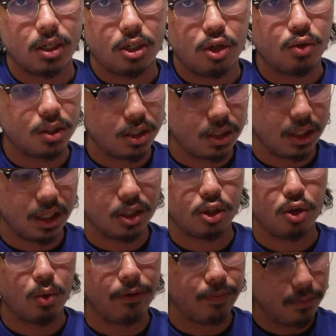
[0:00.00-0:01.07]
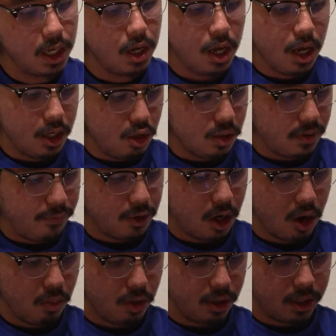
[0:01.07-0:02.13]
and use this thing and use it for
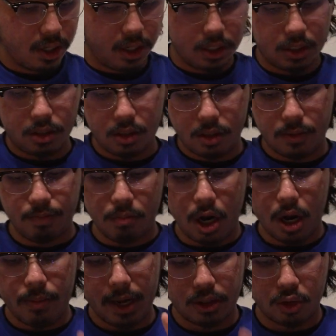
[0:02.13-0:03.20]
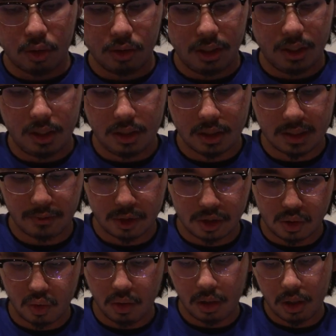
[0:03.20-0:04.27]
homework, because, Mom, I totally need this for
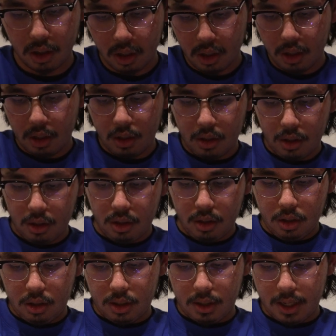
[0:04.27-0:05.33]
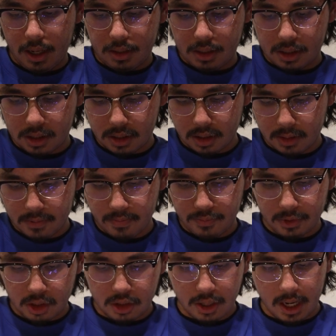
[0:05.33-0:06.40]
school. Let's
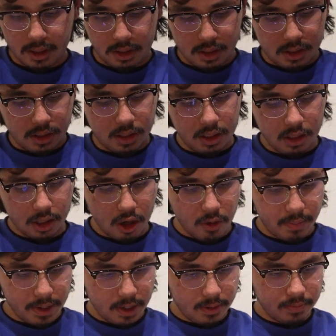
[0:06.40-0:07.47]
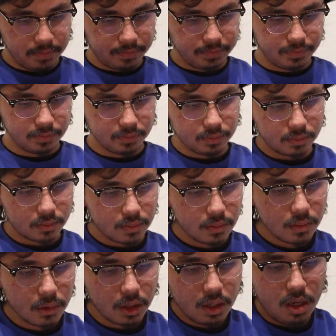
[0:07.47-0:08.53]
crack the seal open.
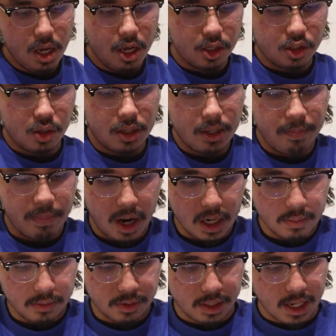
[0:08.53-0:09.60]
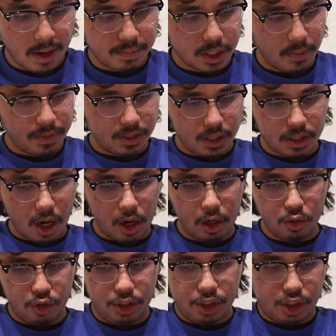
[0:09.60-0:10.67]
So on the bottom of the laptop, it says
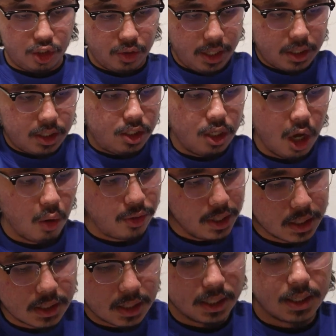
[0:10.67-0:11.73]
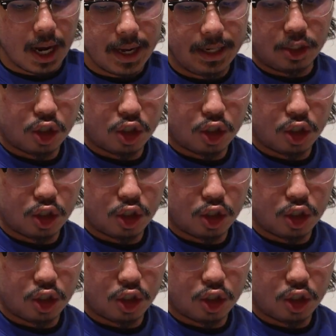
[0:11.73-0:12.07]
ROG Strix. Yo, this design is